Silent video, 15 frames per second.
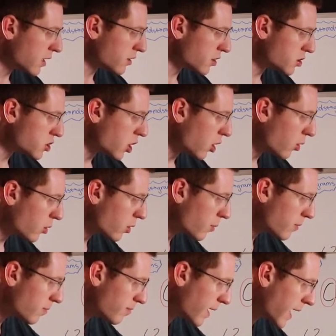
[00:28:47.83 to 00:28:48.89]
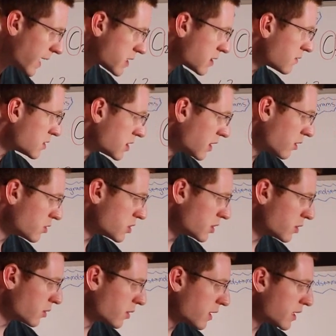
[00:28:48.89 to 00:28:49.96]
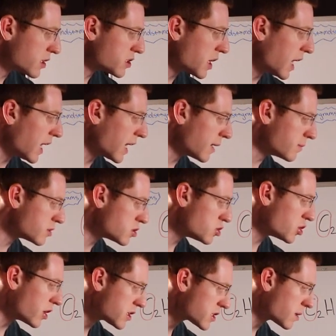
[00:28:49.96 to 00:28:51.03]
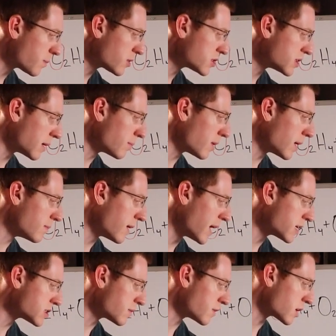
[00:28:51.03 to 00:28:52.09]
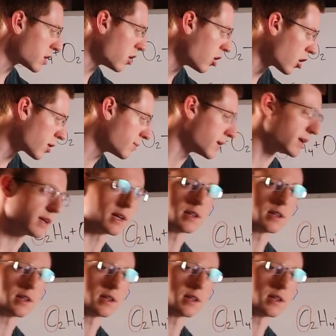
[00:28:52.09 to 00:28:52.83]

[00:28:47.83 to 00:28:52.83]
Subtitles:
the total mass of CO2 times just the percent by mass of the carbon